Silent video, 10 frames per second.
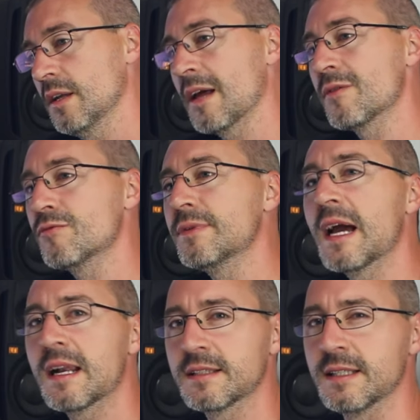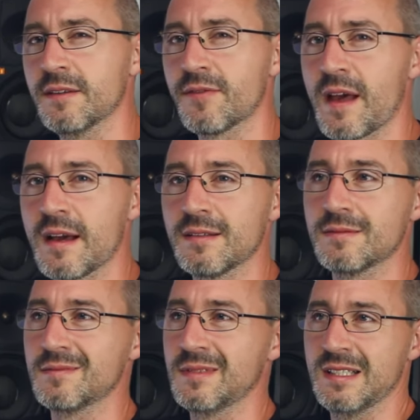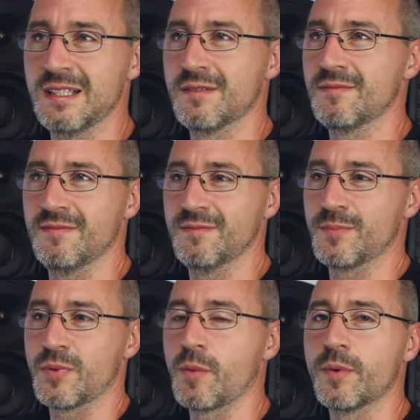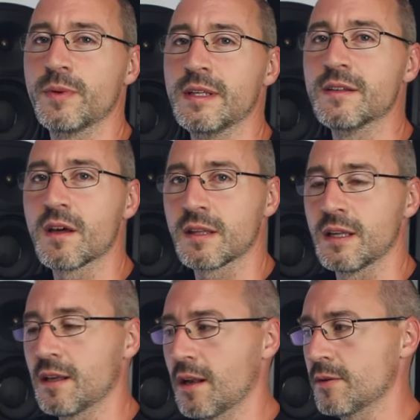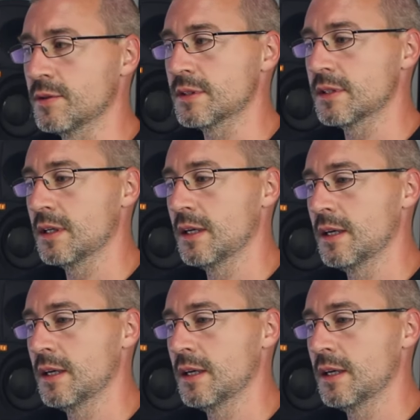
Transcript: Now, the reality of that is probably nothing close.